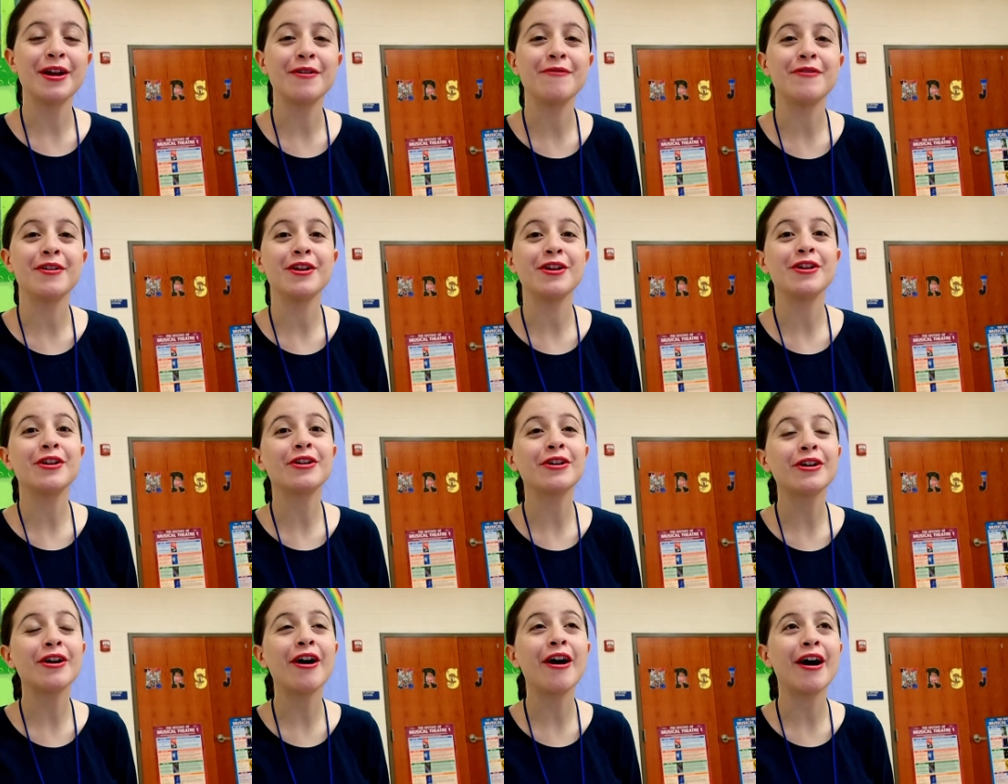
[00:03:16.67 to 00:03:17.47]
in
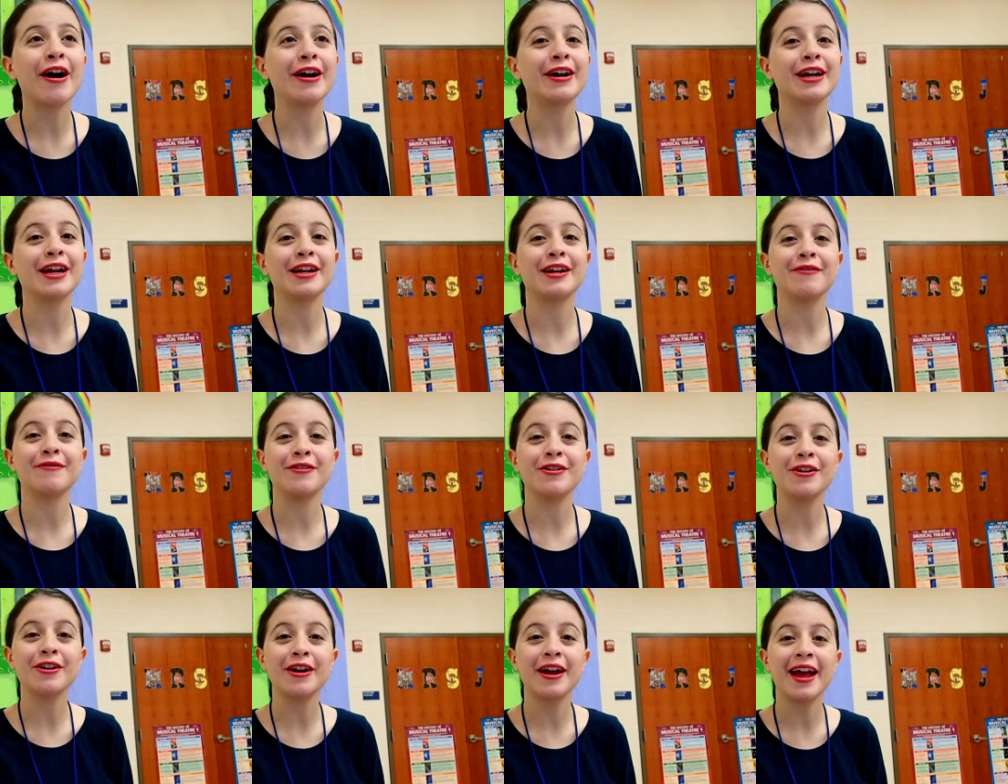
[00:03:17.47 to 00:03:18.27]
your heart and in
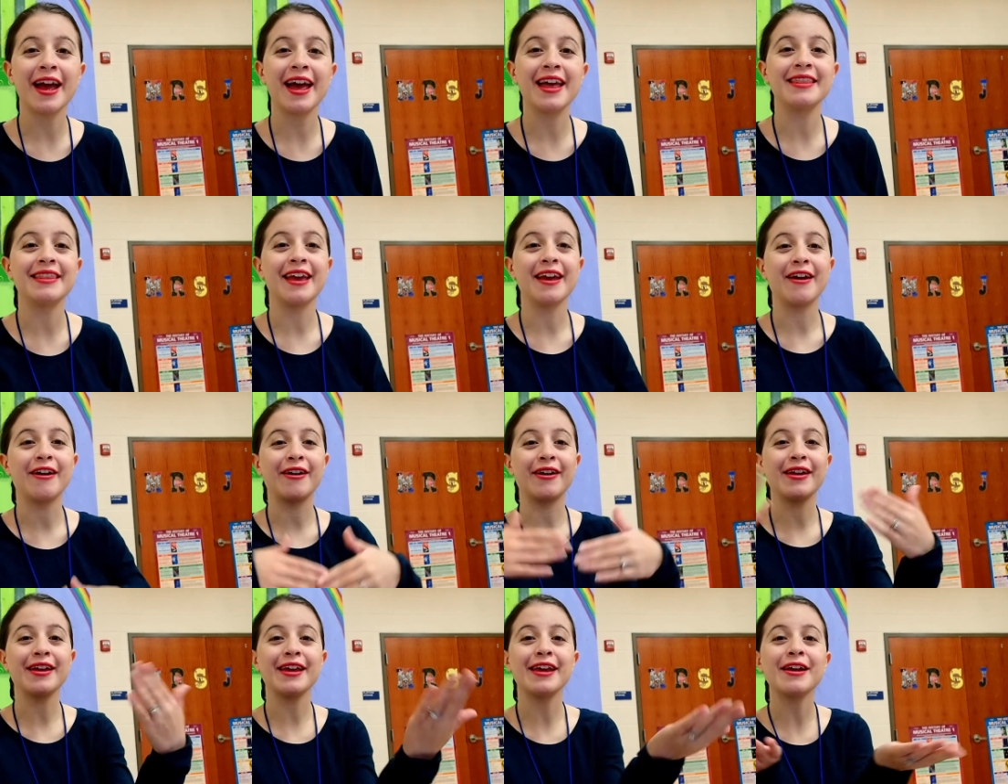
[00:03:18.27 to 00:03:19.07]
your head they
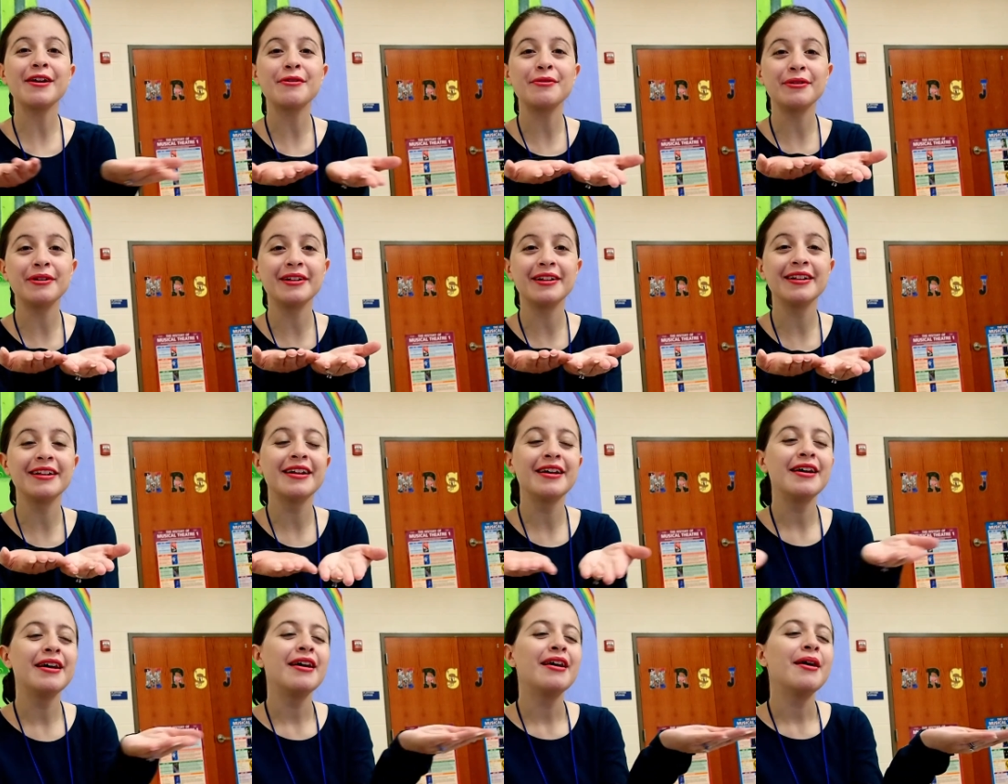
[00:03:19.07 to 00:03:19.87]
are equal,
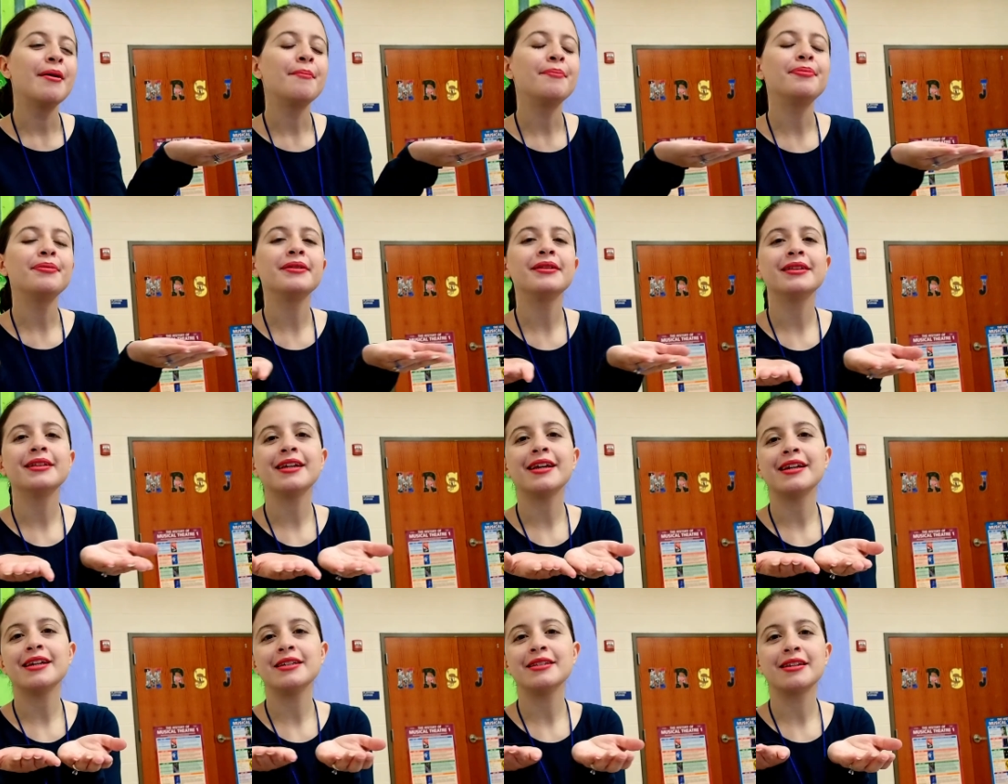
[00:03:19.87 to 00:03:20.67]

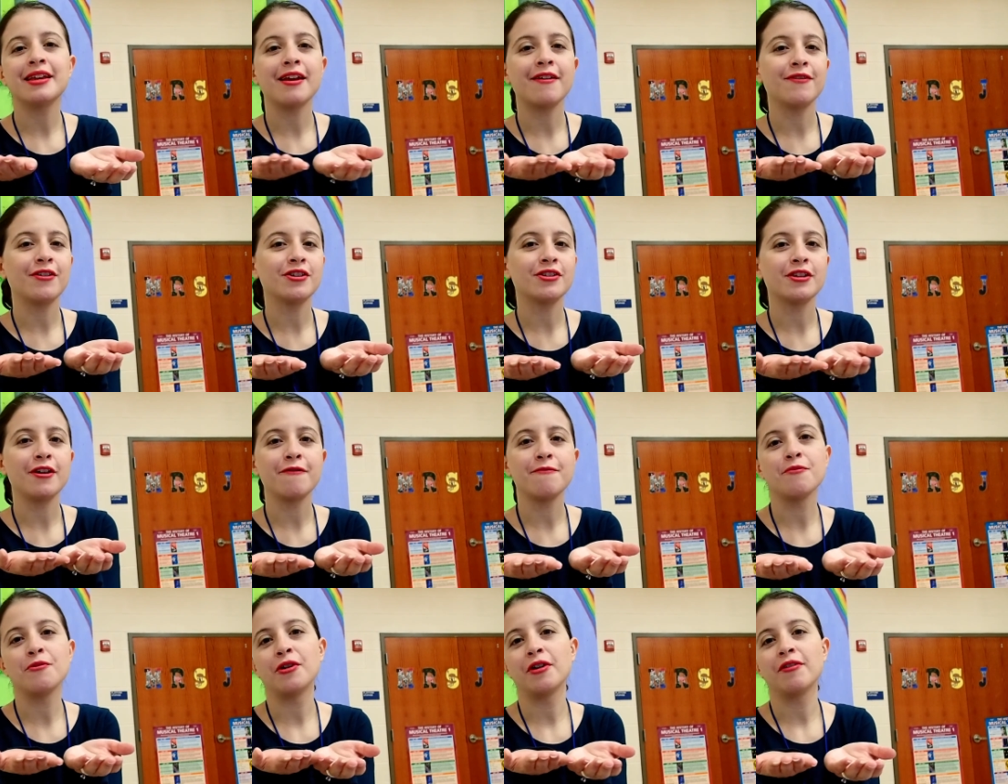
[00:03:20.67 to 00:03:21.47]
please give
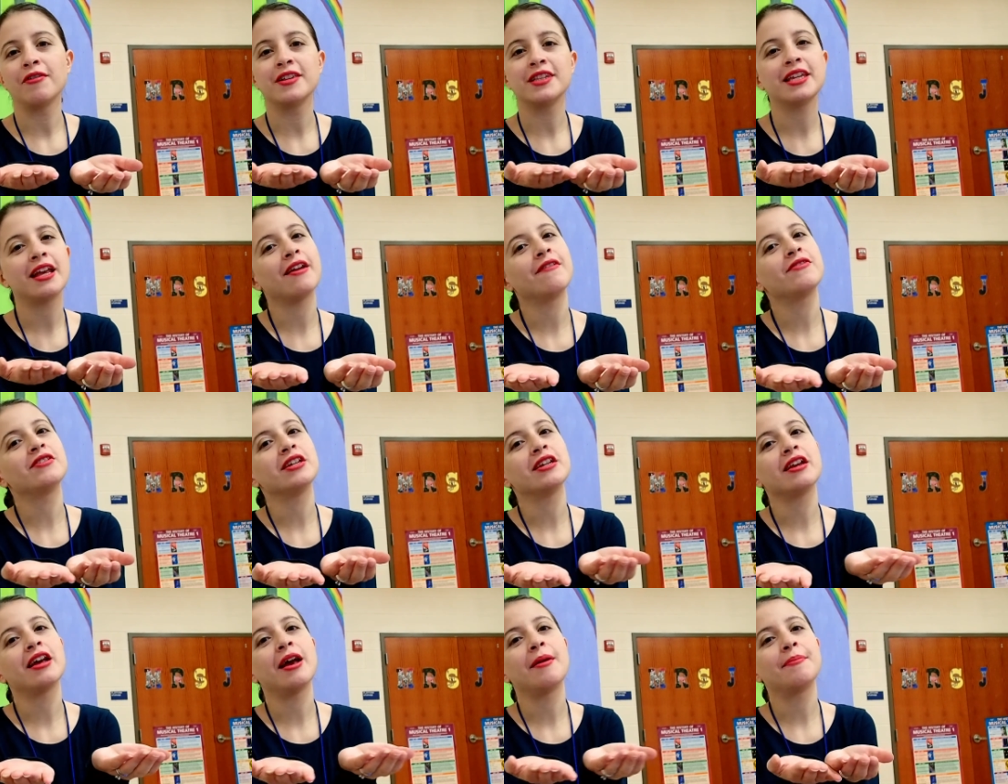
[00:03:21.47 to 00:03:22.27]
yourself more of a
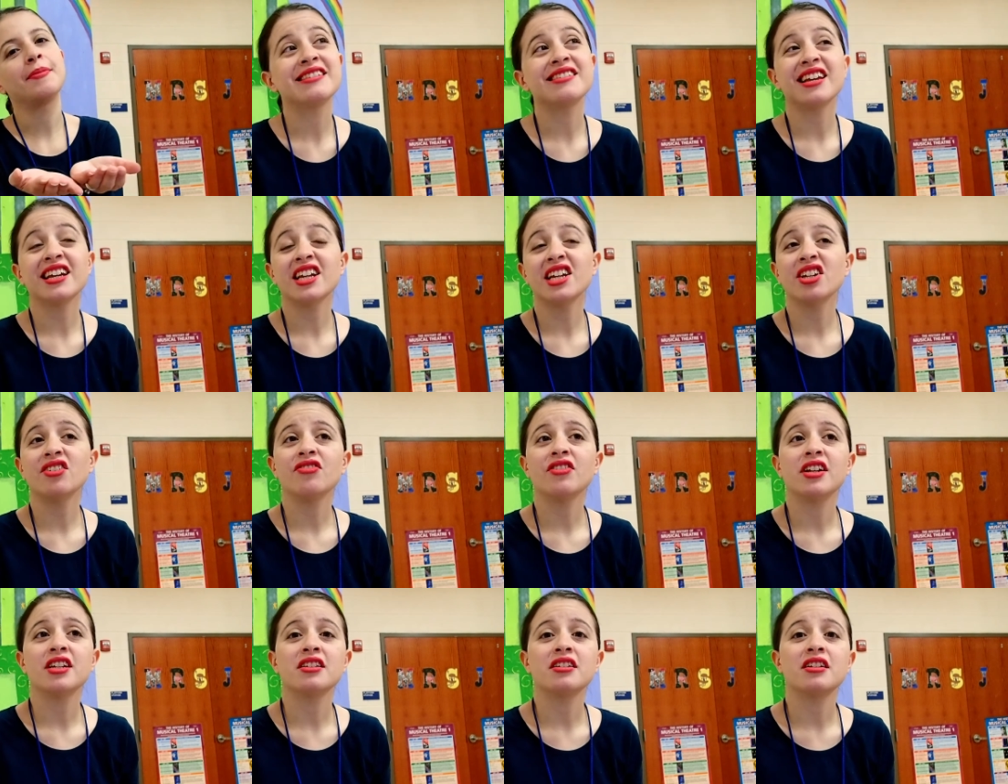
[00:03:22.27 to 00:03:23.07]
safety net. Second
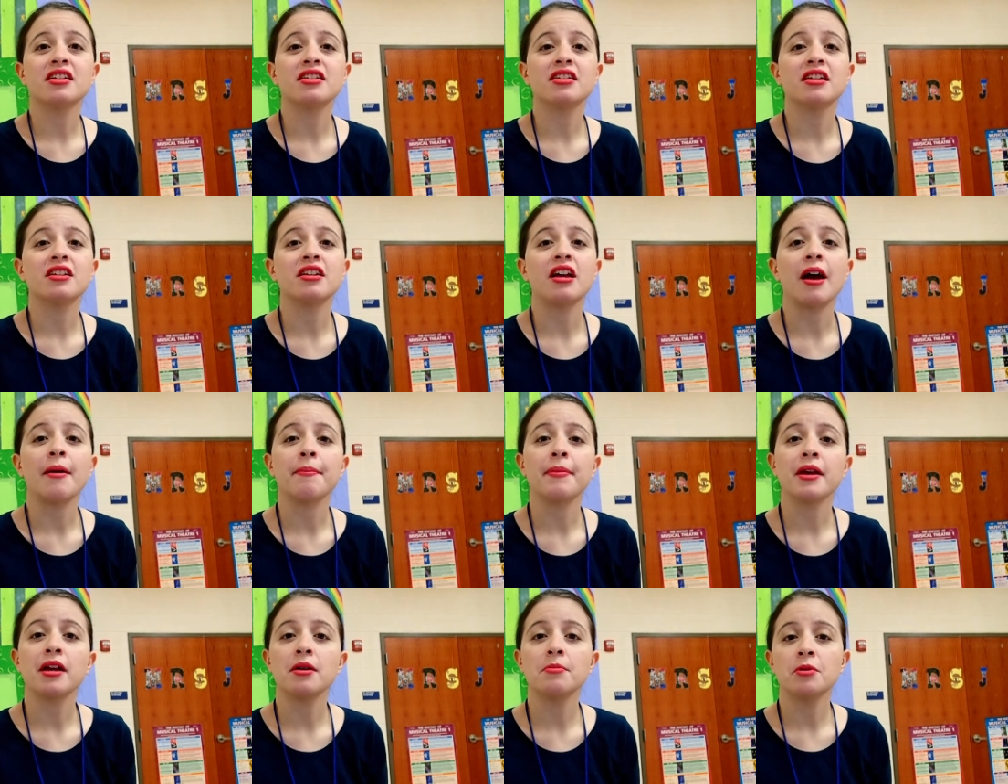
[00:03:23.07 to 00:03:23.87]
reason to not
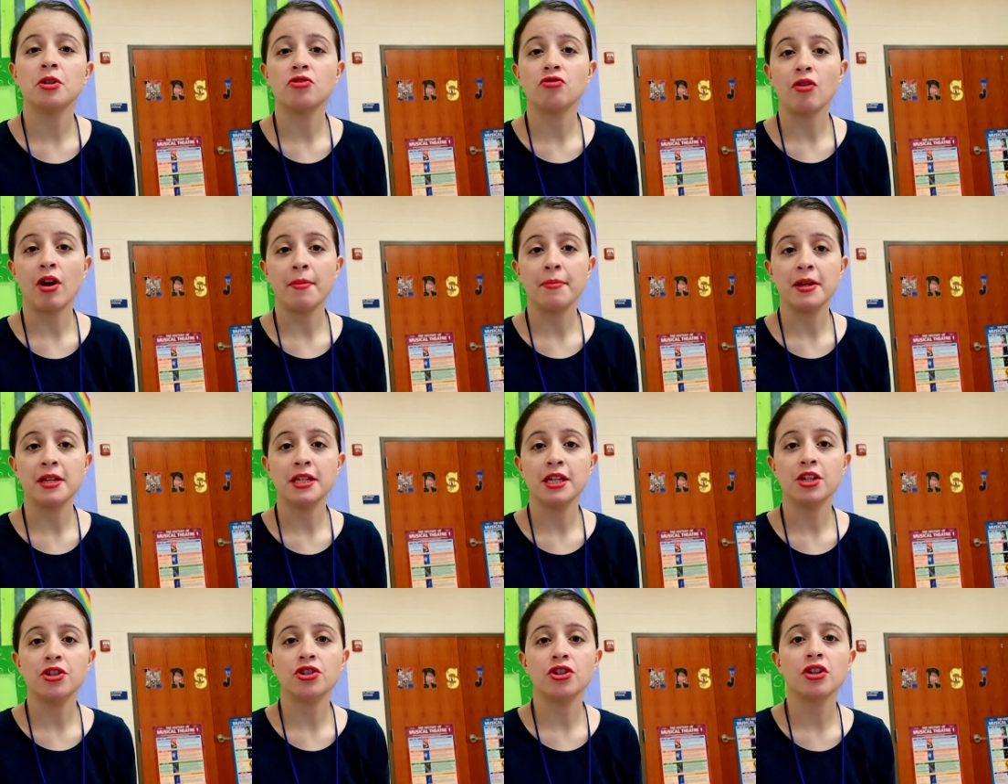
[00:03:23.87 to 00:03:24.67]
become a drama
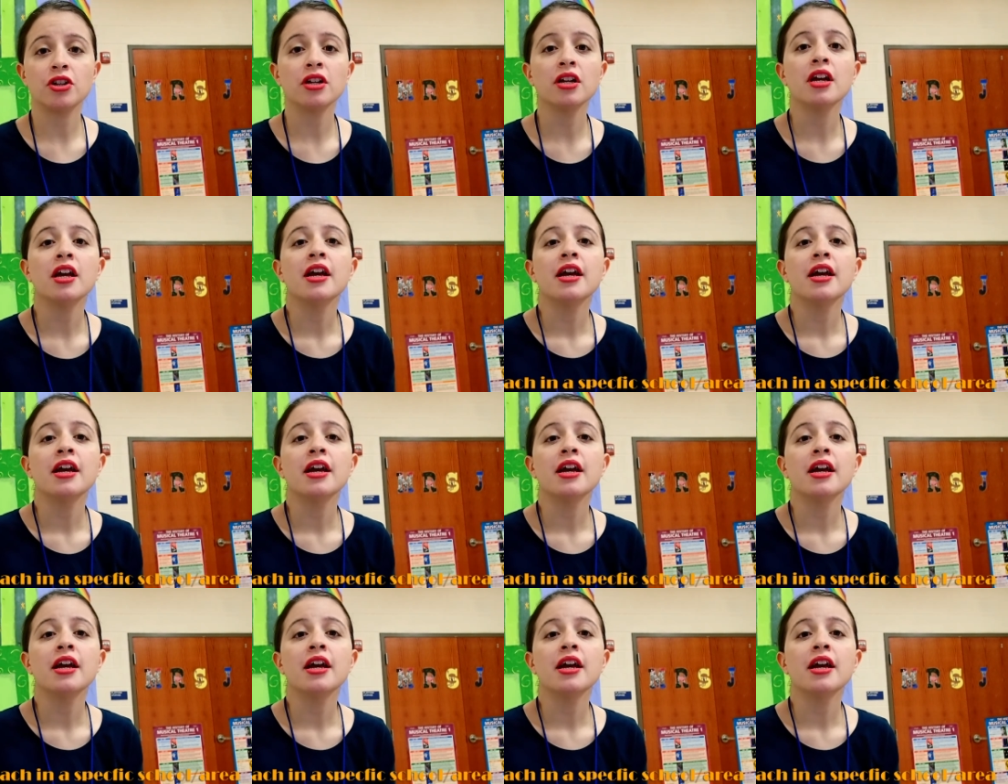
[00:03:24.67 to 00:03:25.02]
teacher